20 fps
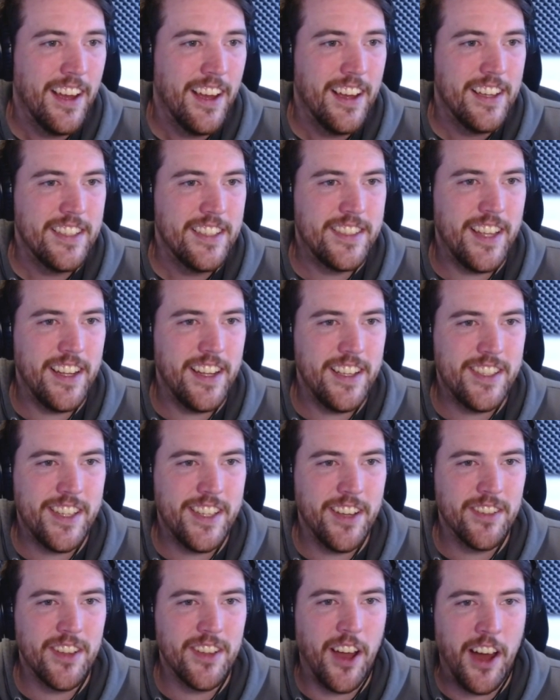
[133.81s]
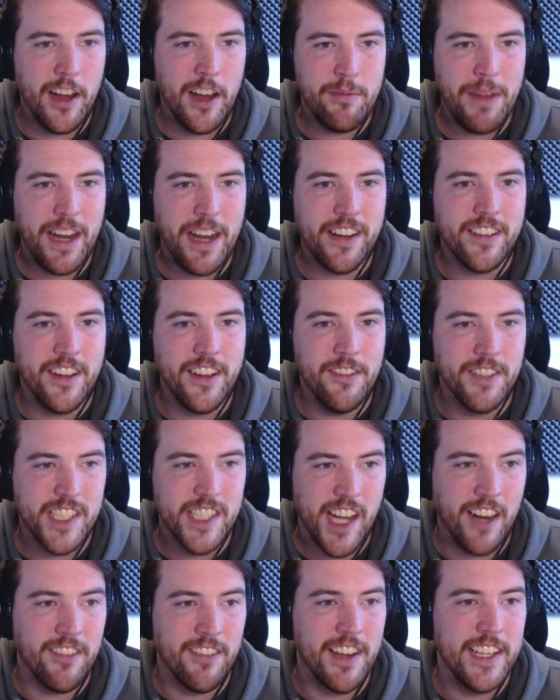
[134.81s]
City shield automatically
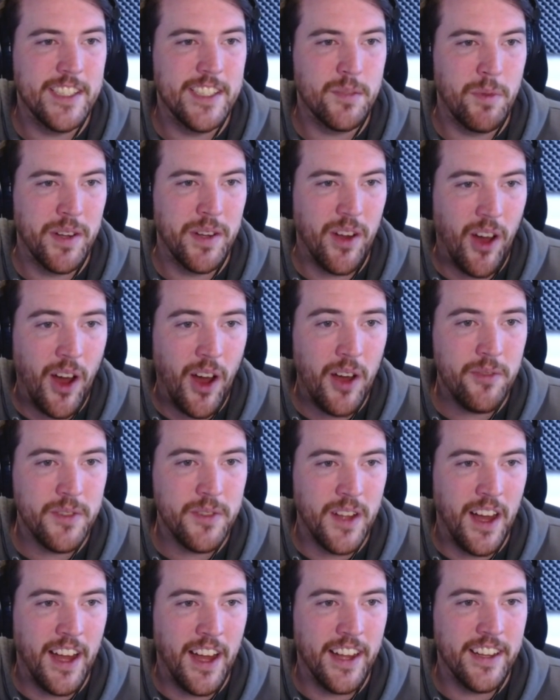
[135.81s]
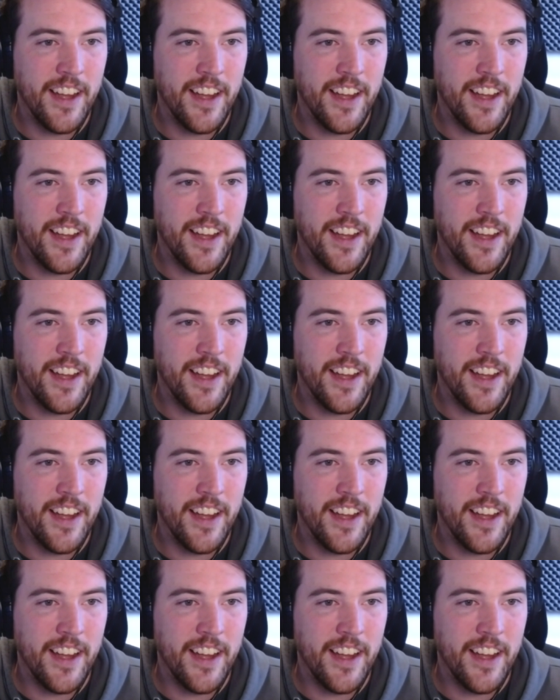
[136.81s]
regenerates when offline